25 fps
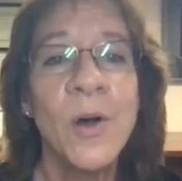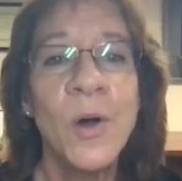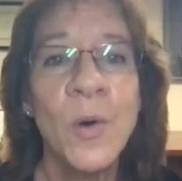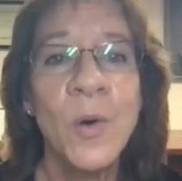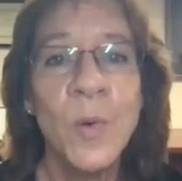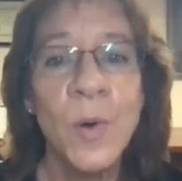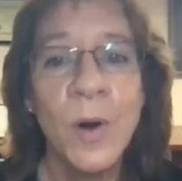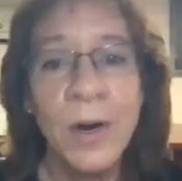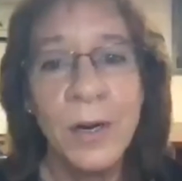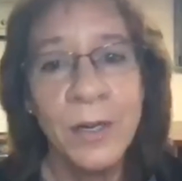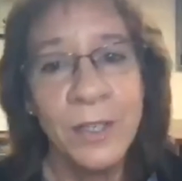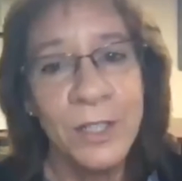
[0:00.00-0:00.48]

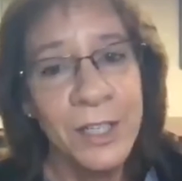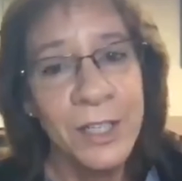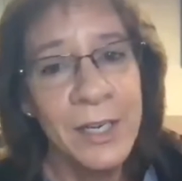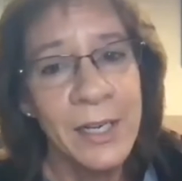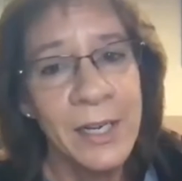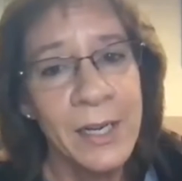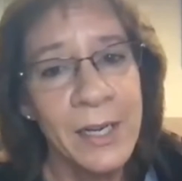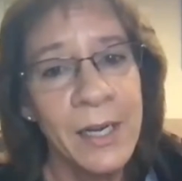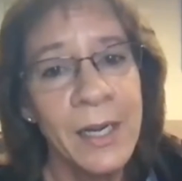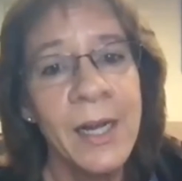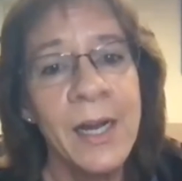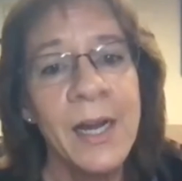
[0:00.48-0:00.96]
O R
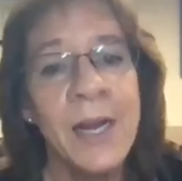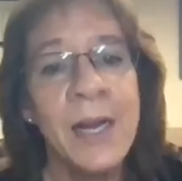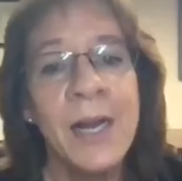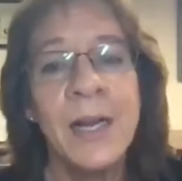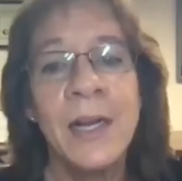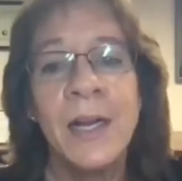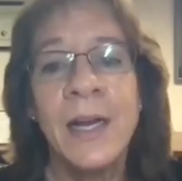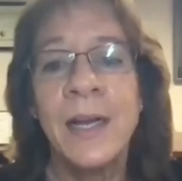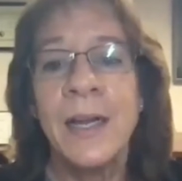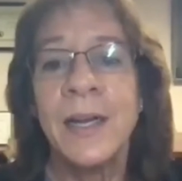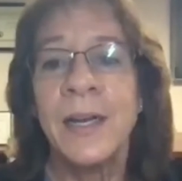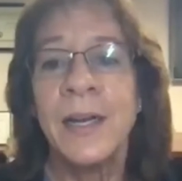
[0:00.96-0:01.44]
G.
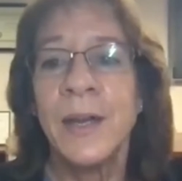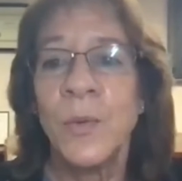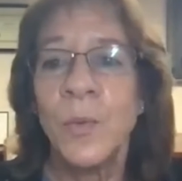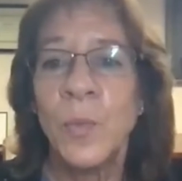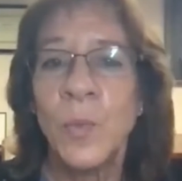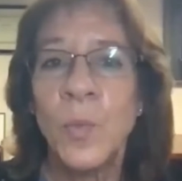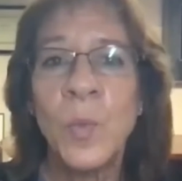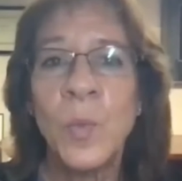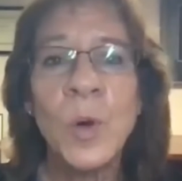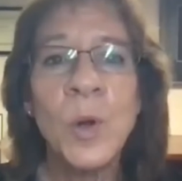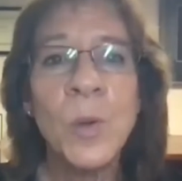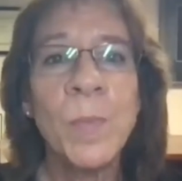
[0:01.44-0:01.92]

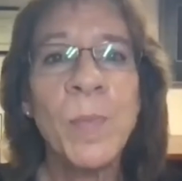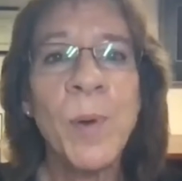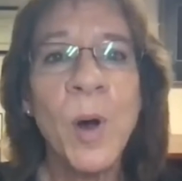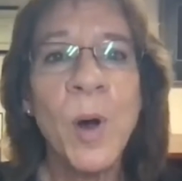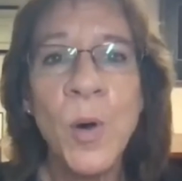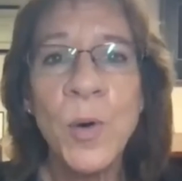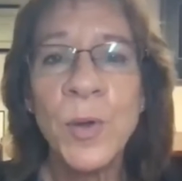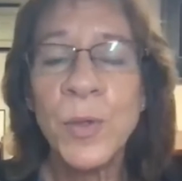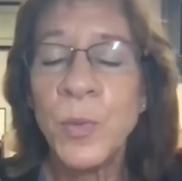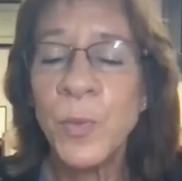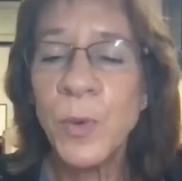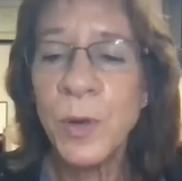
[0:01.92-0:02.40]
We'll
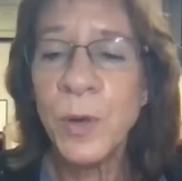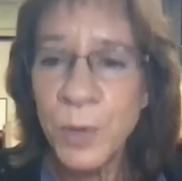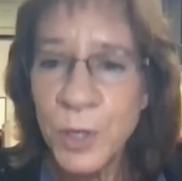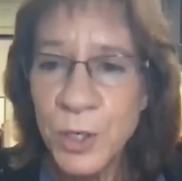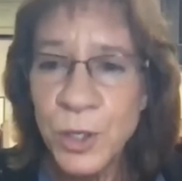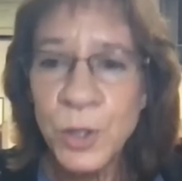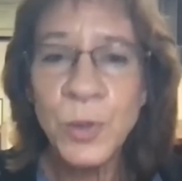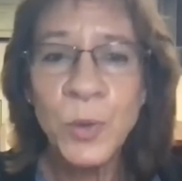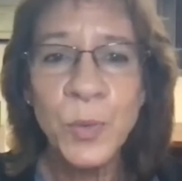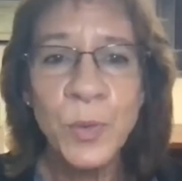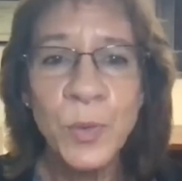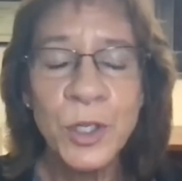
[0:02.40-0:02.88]
both, we
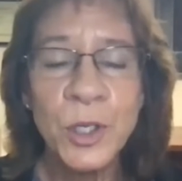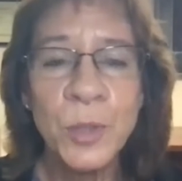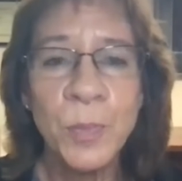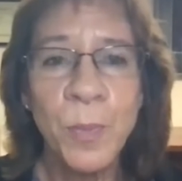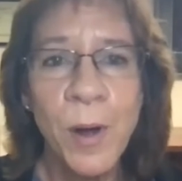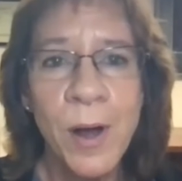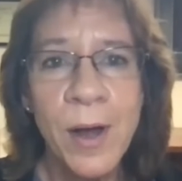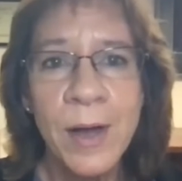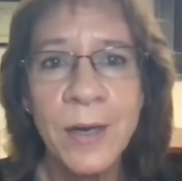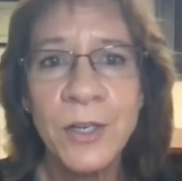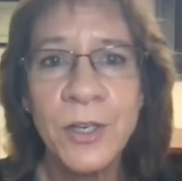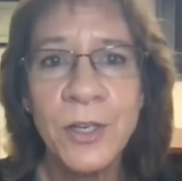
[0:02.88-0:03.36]
do
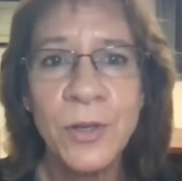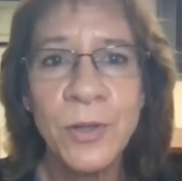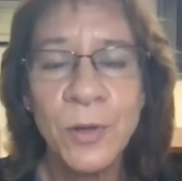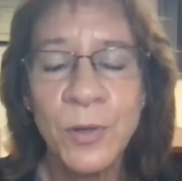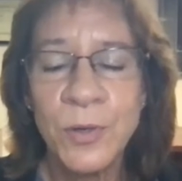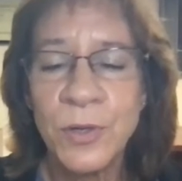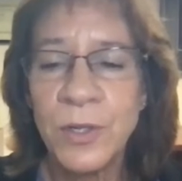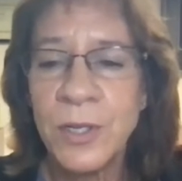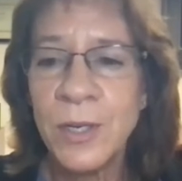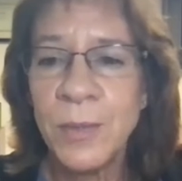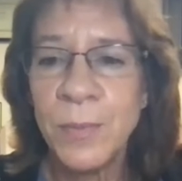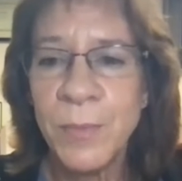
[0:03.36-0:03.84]
respond to
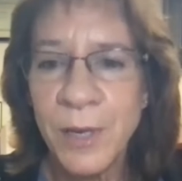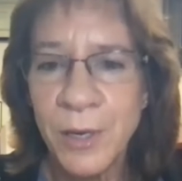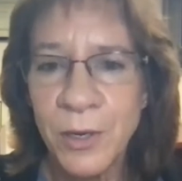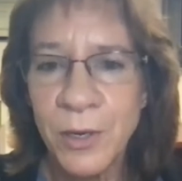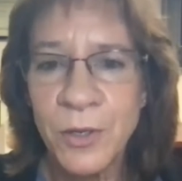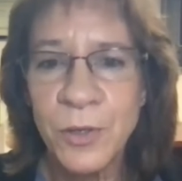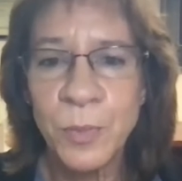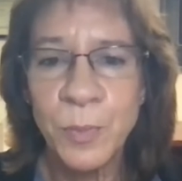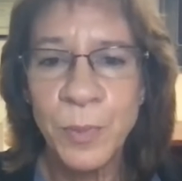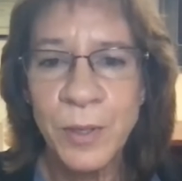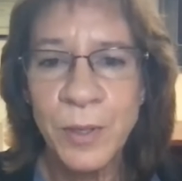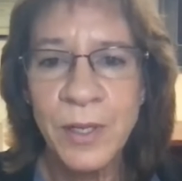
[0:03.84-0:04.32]
those
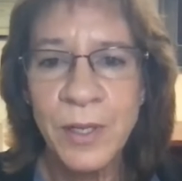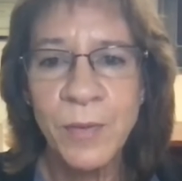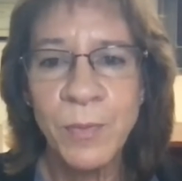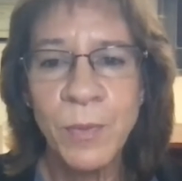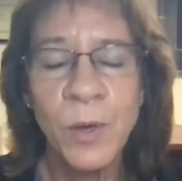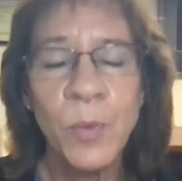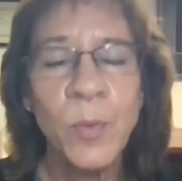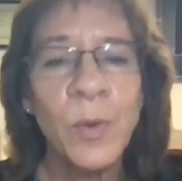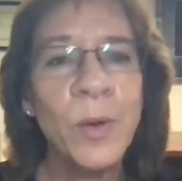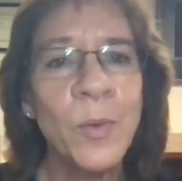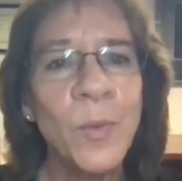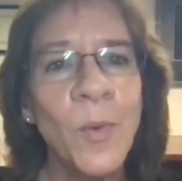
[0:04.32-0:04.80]
emails. Believe
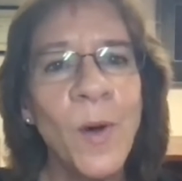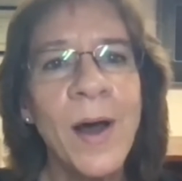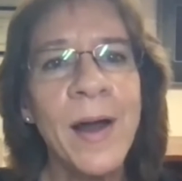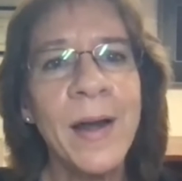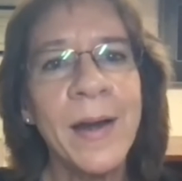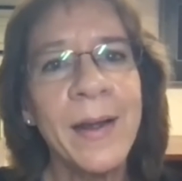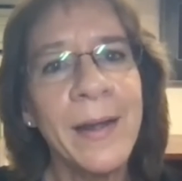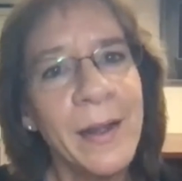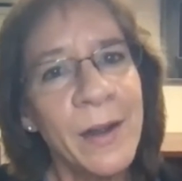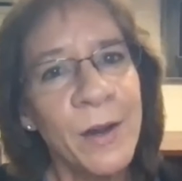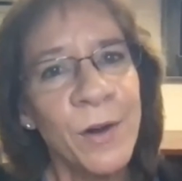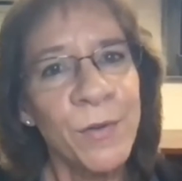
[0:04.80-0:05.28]
me, we want
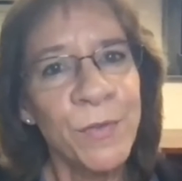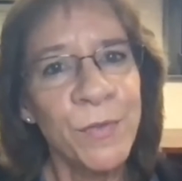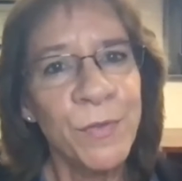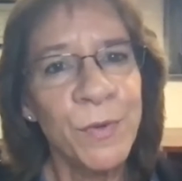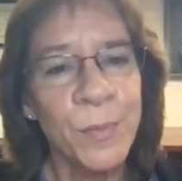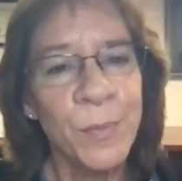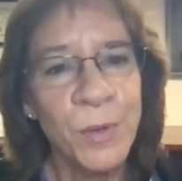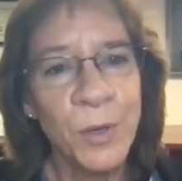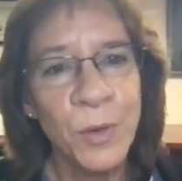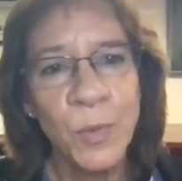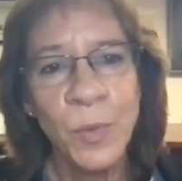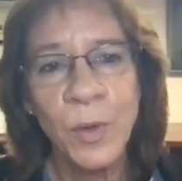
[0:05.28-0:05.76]
to hear
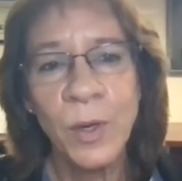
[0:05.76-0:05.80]
from you.